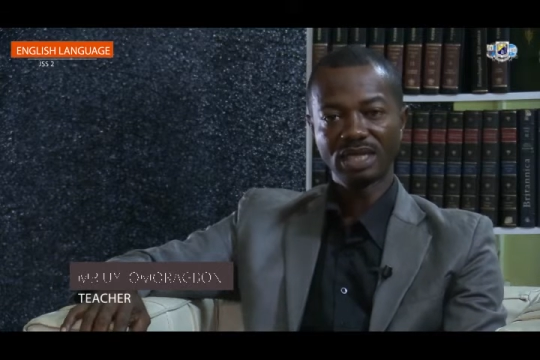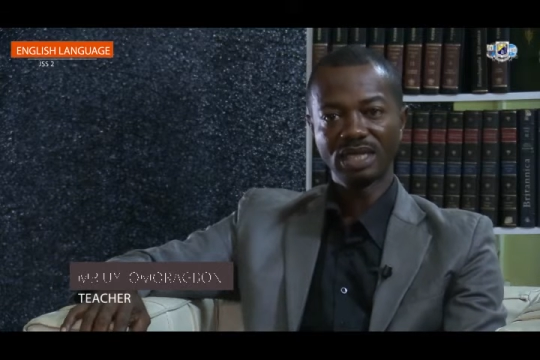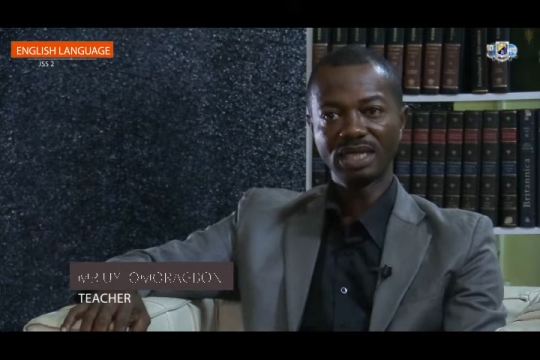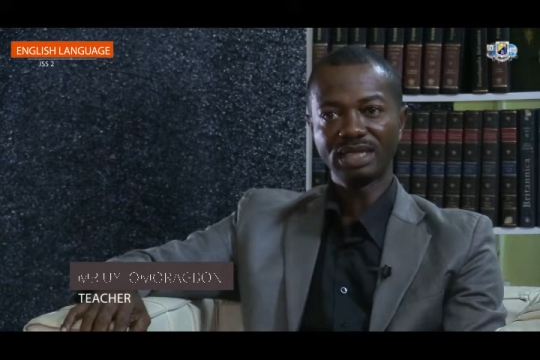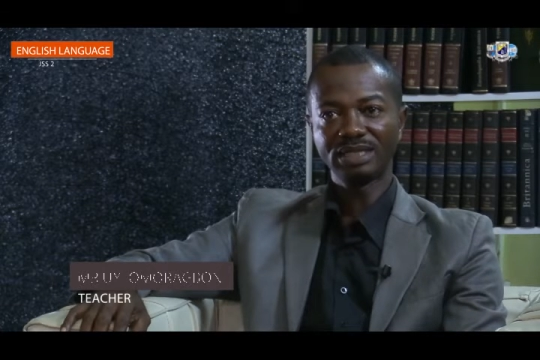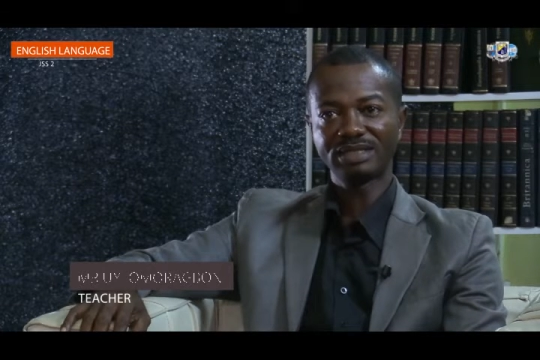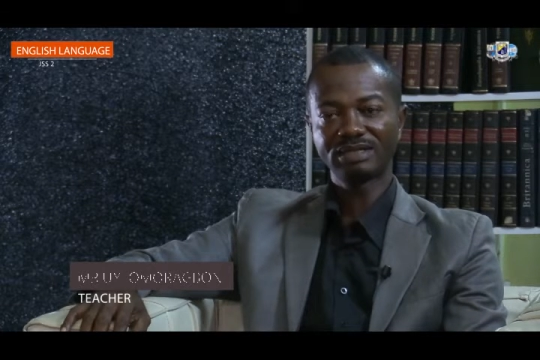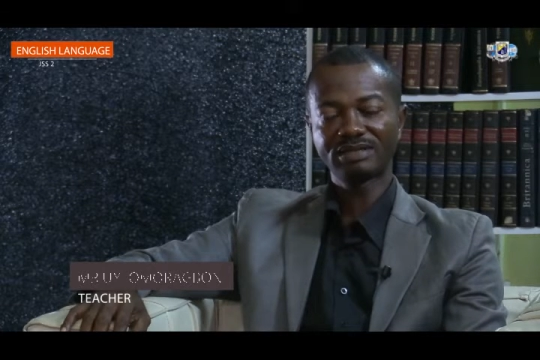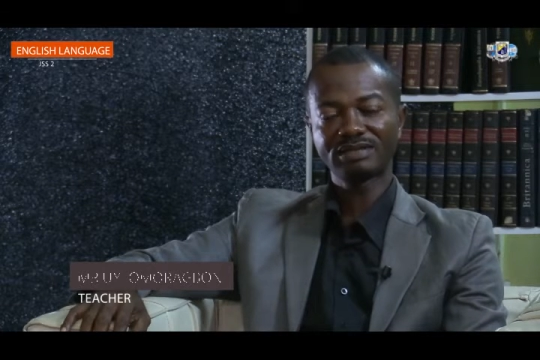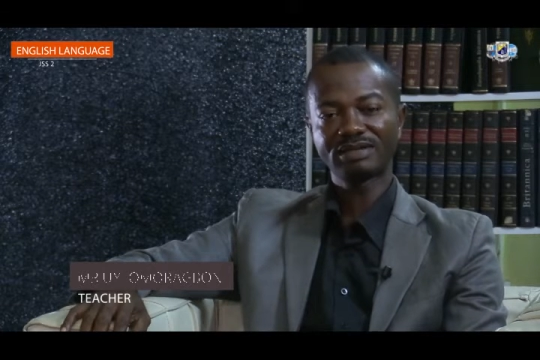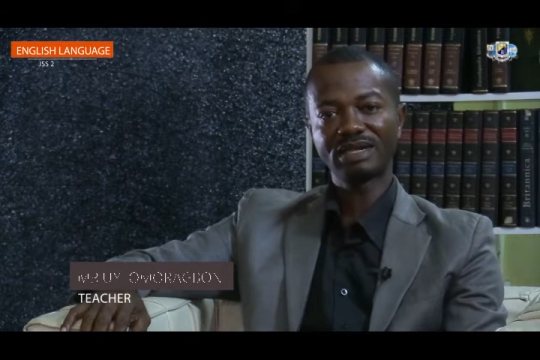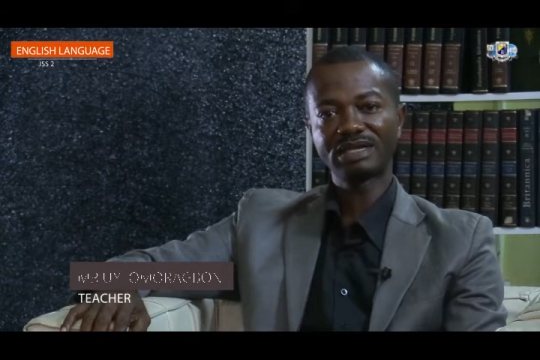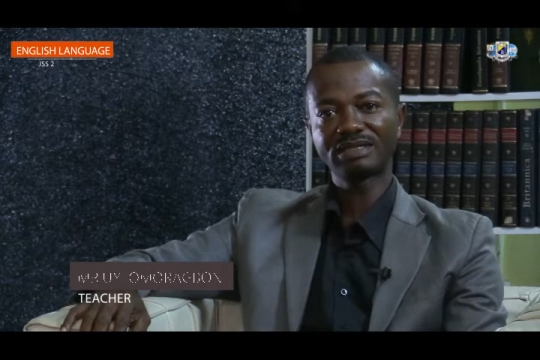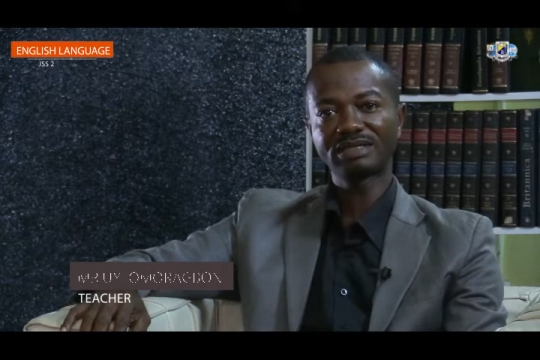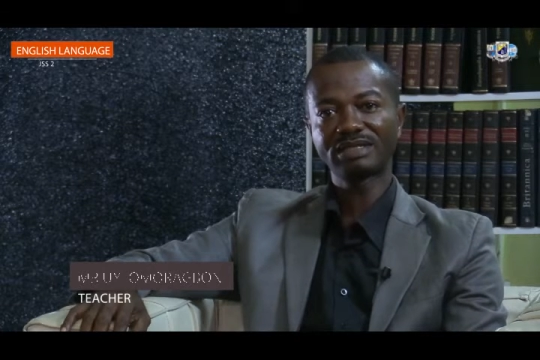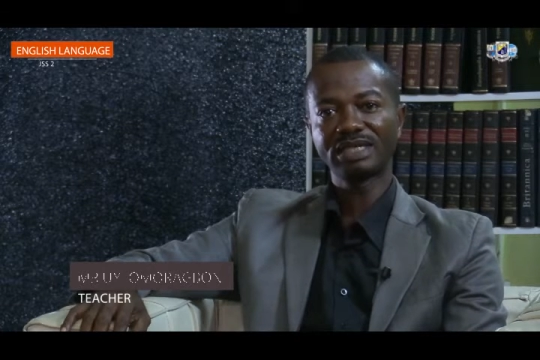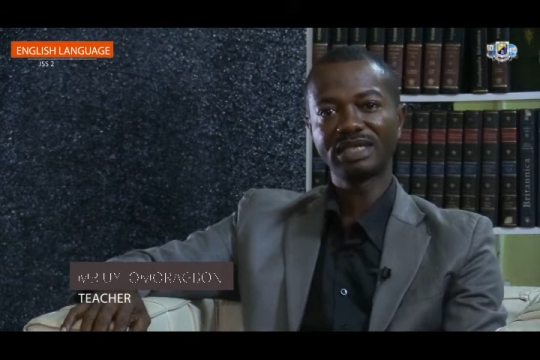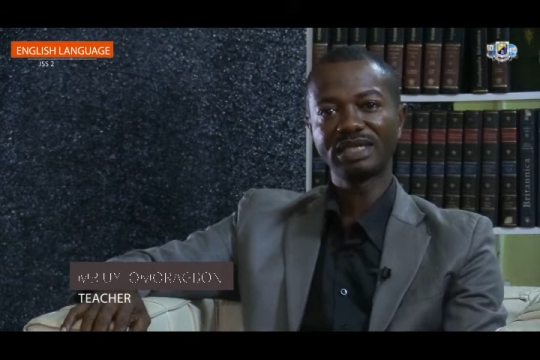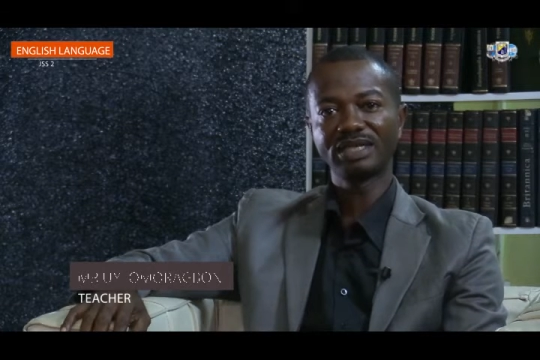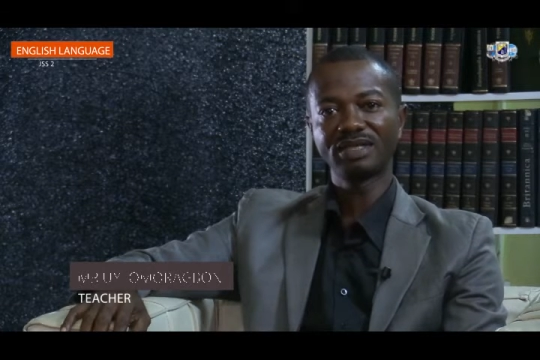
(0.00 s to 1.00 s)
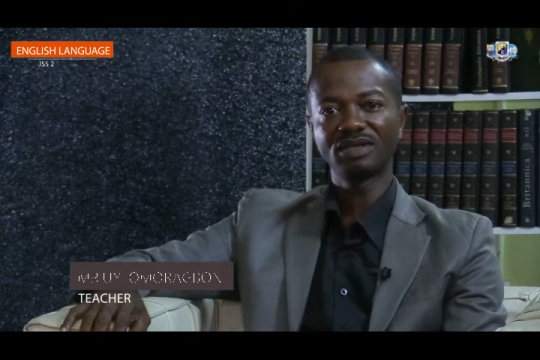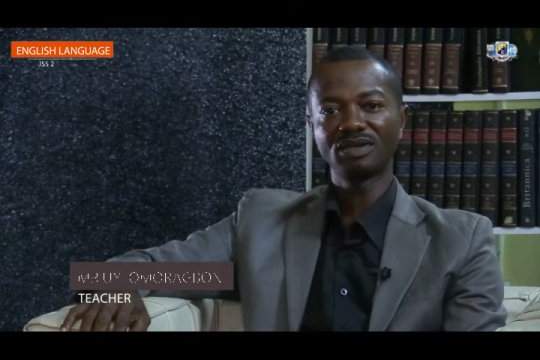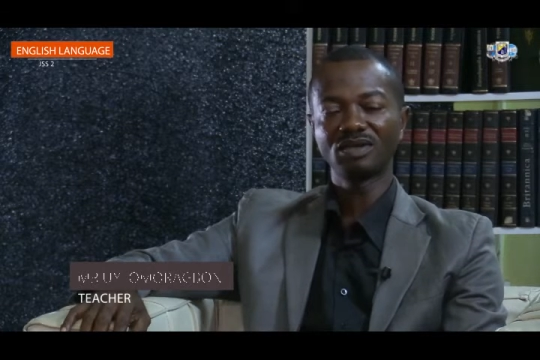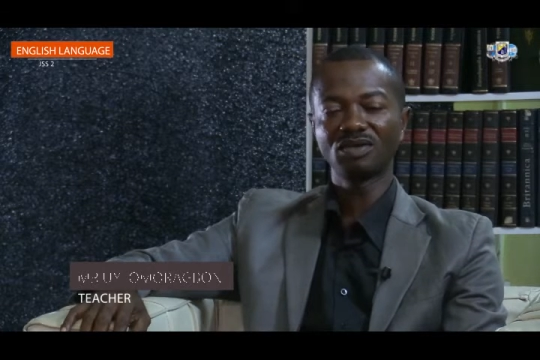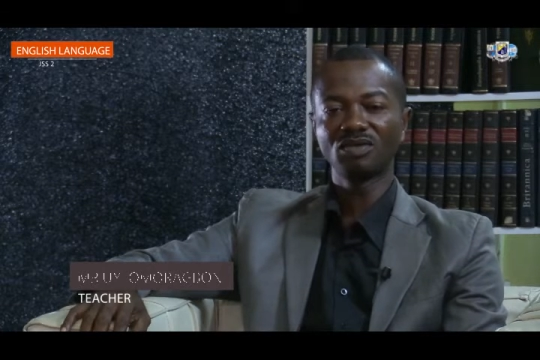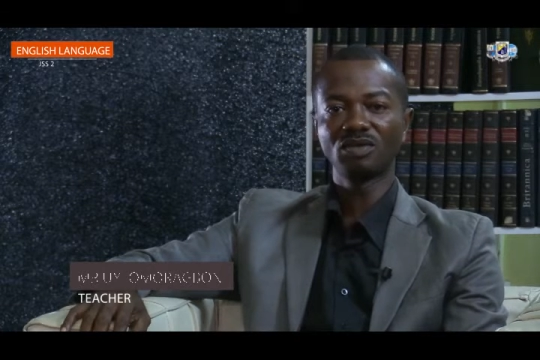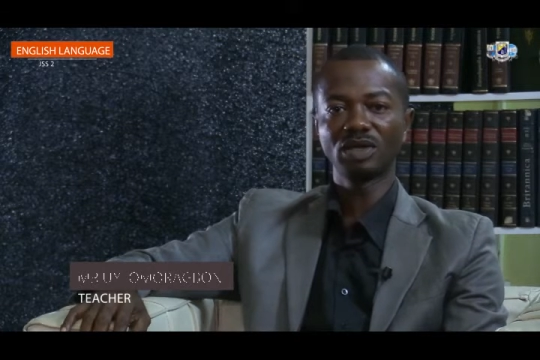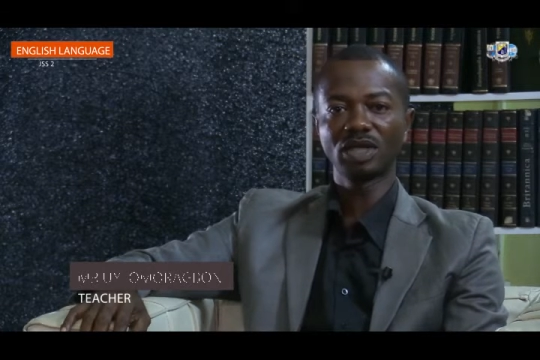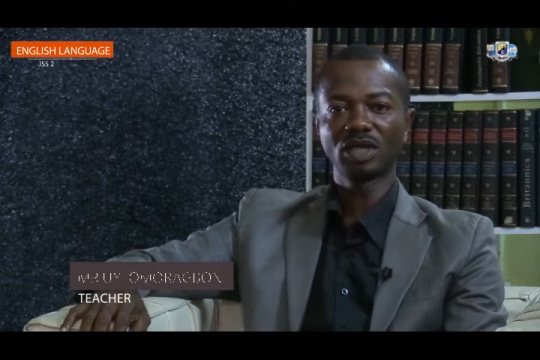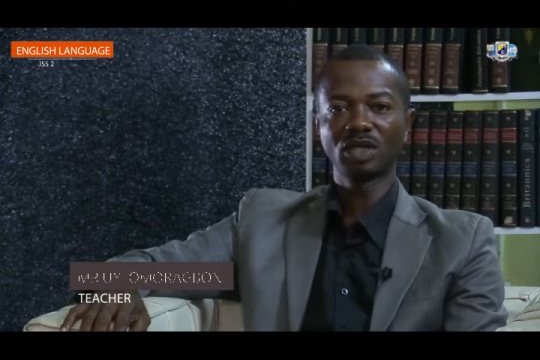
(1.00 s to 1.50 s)
In this lesson,
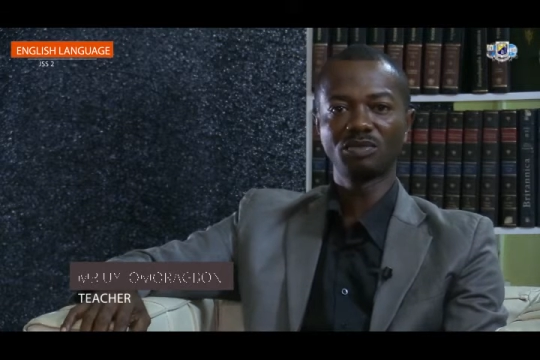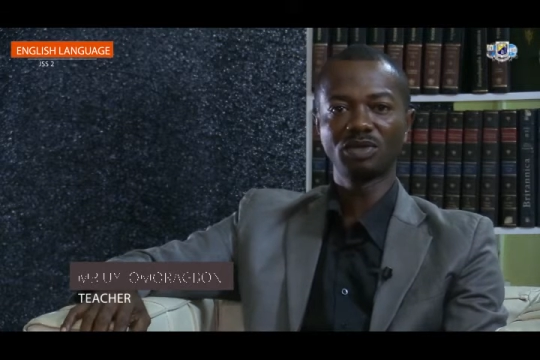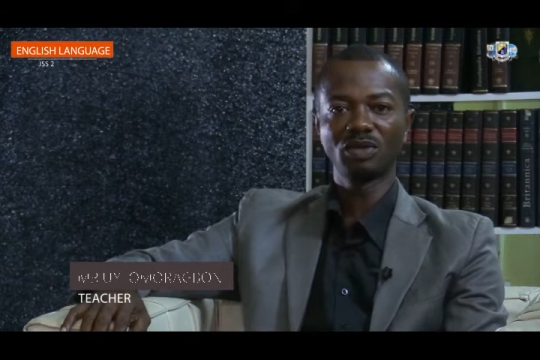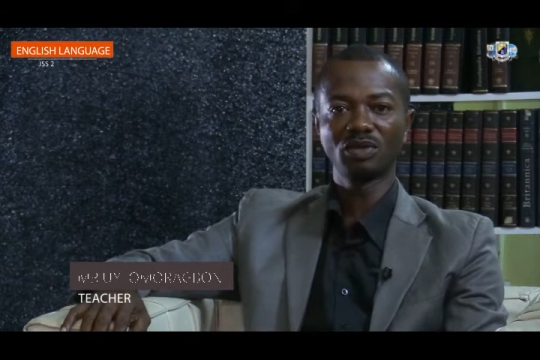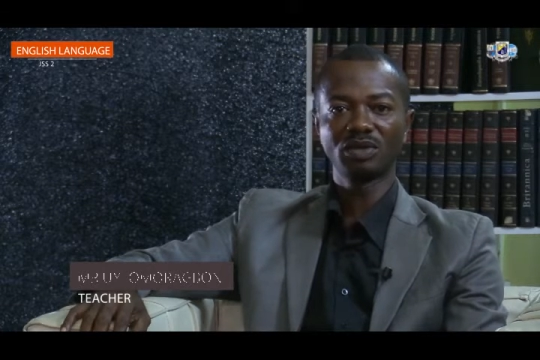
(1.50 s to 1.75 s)
we're going to be